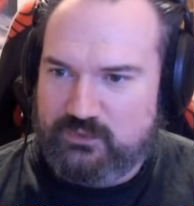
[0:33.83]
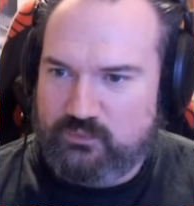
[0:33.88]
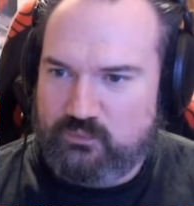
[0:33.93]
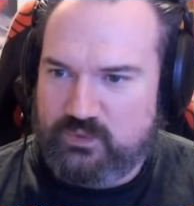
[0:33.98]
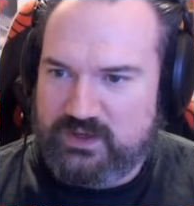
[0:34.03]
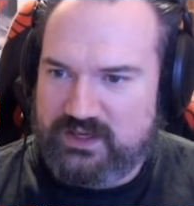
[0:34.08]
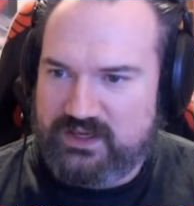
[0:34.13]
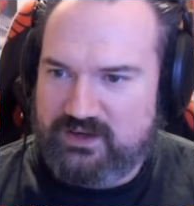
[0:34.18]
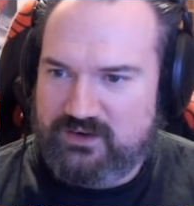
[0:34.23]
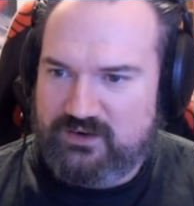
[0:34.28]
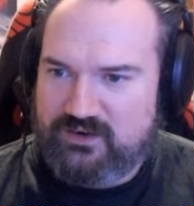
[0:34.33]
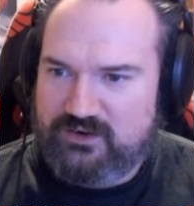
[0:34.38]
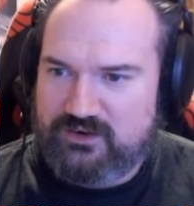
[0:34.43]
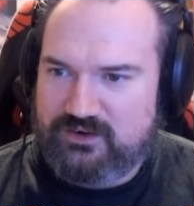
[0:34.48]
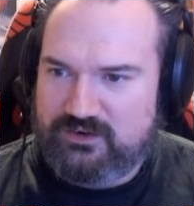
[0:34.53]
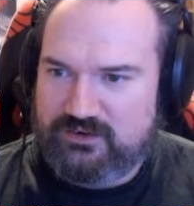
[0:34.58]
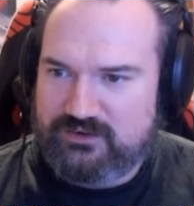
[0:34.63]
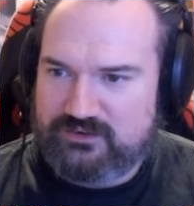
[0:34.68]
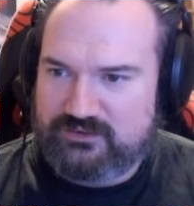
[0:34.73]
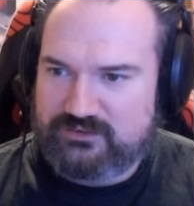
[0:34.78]
we
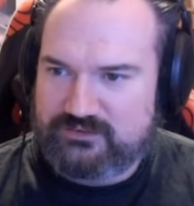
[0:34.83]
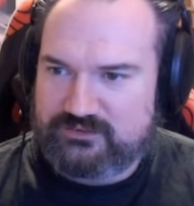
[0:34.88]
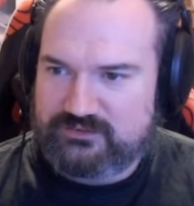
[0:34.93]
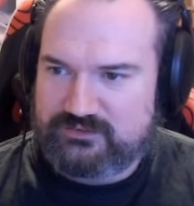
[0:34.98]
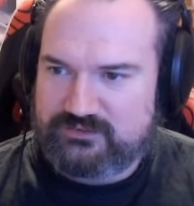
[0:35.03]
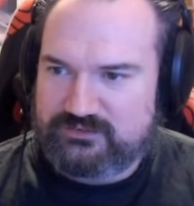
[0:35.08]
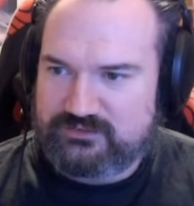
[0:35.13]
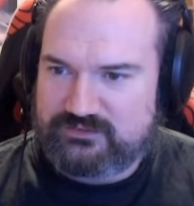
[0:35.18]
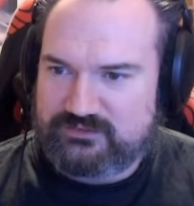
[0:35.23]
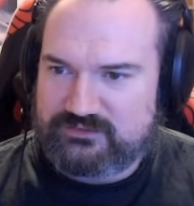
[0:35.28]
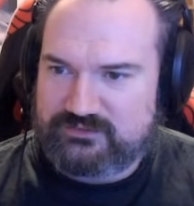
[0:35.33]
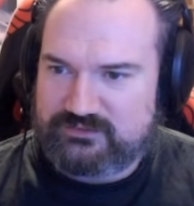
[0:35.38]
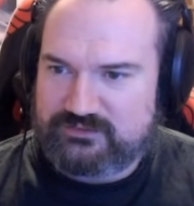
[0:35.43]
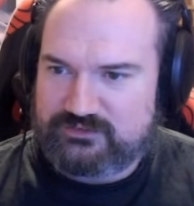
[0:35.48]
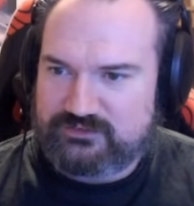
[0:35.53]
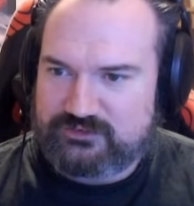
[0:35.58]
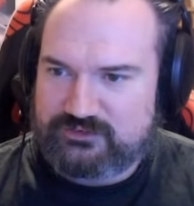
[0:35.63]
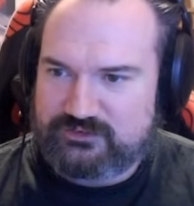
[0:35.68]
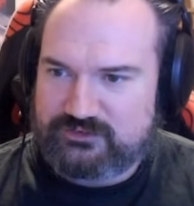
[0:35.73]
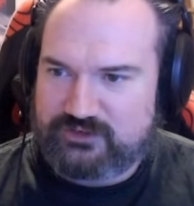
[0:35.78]
are
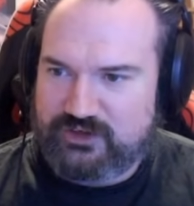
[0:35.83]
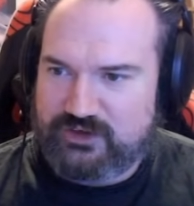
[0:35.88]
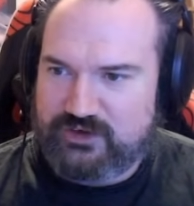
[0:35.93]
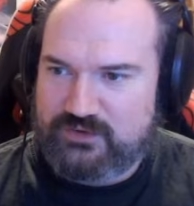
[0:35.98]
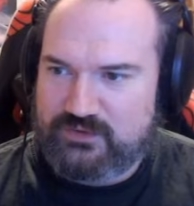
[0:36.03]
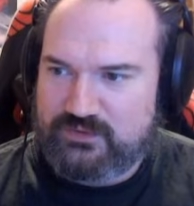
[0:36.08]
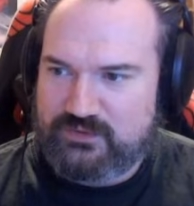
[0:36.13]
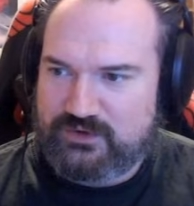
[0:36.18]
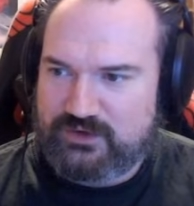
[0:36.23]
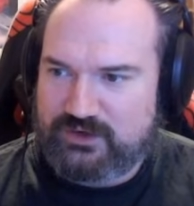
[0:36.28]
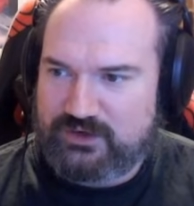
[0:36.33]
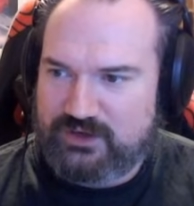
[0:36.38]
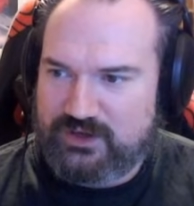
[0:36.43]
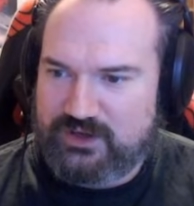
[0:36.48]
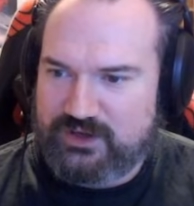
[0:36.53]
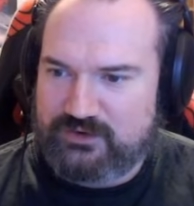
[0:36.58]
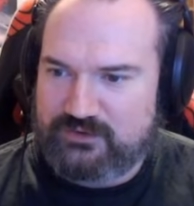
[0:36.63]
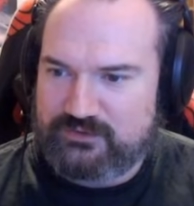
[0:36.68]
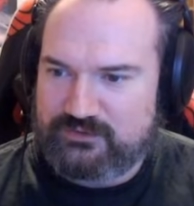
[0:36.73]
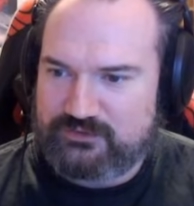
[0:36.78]
so
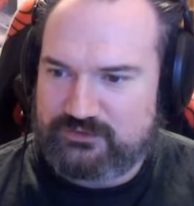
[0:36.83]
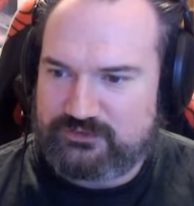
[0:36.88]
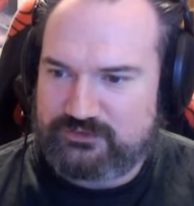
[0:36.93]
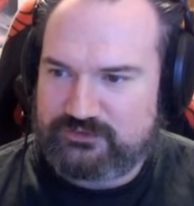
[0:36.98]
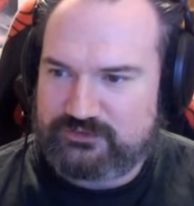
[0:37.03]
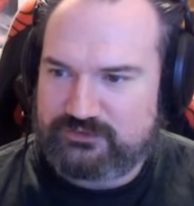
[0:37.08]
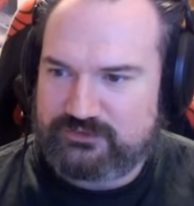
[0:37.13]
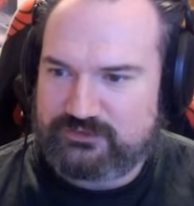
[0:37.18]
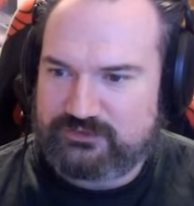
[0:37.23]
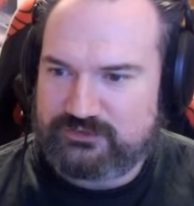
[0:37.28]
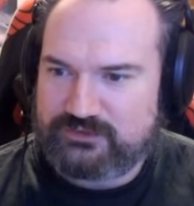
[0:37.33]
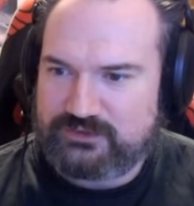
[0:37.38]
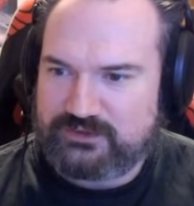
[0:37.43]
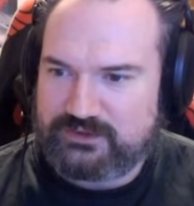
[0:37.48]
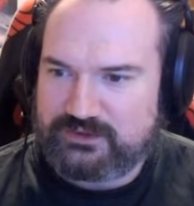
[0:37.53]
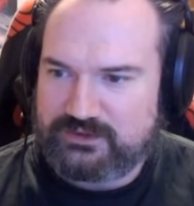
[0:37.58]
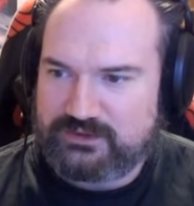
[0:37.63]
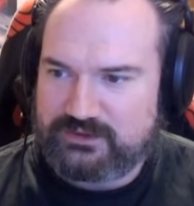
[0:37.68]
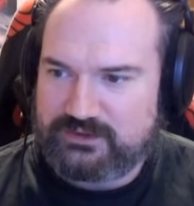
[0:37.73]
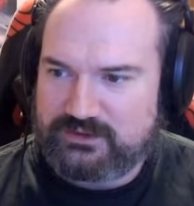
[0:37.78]
close.
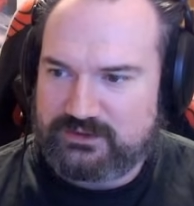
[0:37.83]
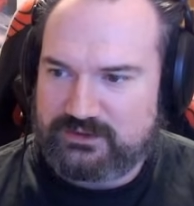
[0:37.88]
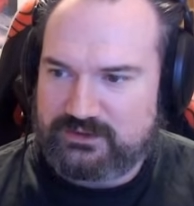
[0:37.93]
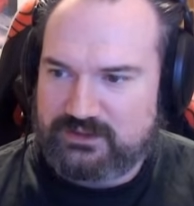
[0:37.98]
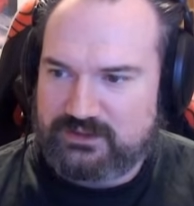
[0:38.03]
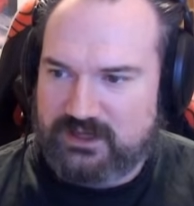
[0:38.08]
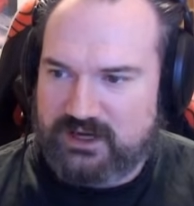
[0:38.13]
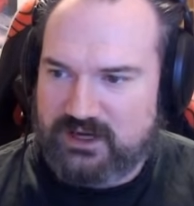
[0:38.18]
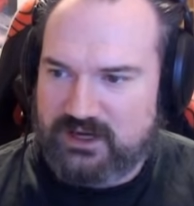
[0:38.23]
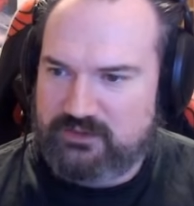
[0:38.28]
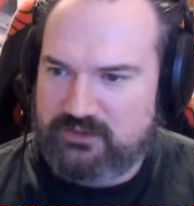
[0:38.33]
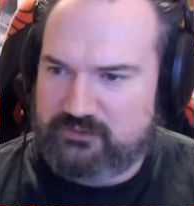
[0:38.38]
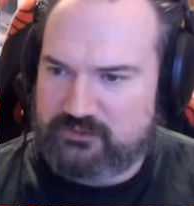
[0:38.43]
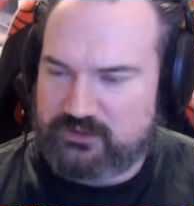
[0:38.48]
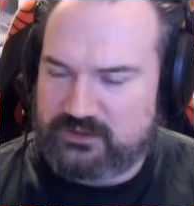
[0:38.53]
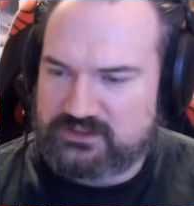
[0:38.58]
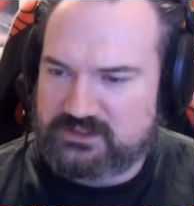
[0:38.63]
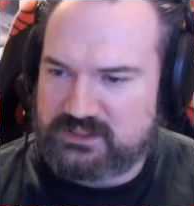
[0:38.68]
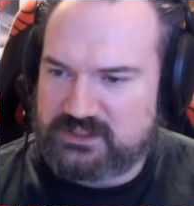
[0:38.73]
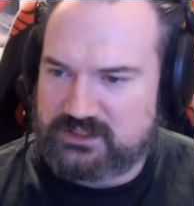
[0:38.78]
I thought
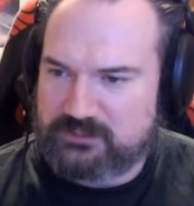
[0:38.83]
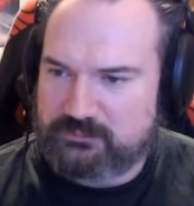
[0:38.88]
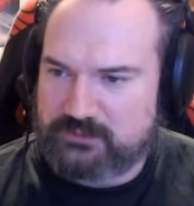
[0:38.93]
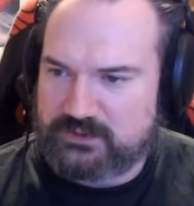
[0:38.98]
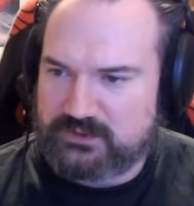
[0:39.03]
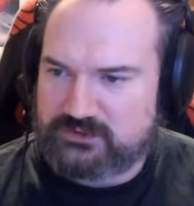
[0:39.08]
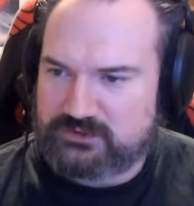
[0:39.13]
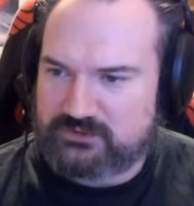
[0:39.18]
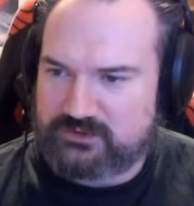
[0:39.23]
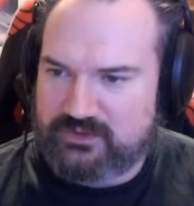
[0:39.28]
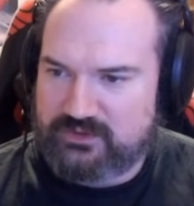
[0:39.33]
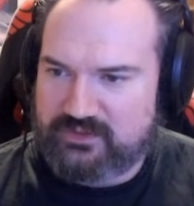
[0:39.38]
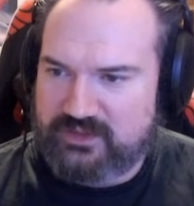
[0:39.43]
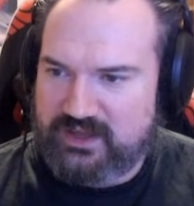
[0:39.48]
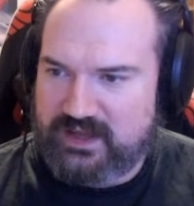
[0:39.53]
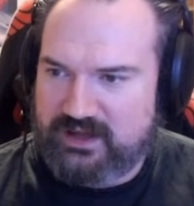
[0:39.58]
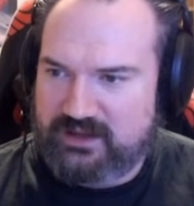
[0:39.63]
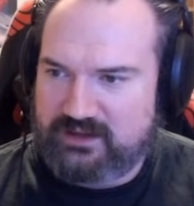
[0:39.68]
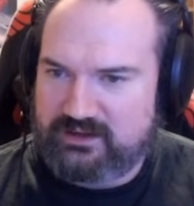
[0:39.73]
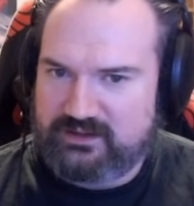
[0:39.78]
I'd taken a picture of
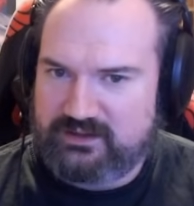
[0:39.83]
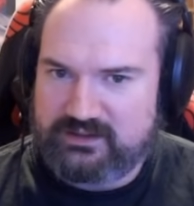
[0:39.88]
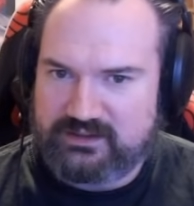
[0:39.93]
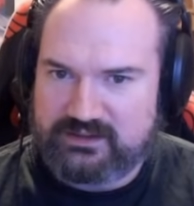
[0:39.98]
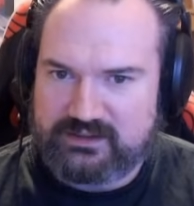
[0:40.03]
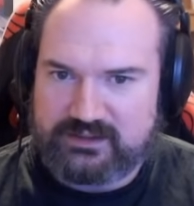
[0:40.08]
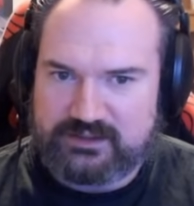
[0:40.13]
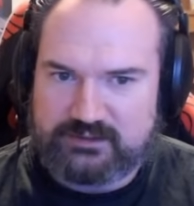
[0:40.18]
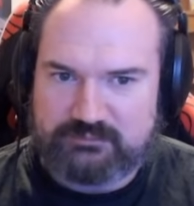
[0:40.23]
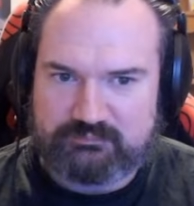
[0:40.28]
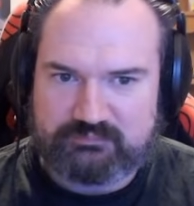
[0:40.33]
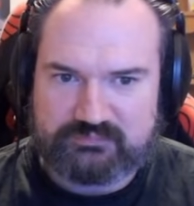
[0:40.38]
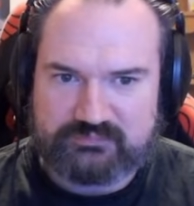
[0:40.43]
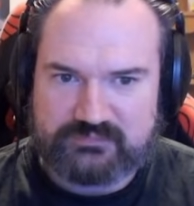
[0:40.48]
that earlier.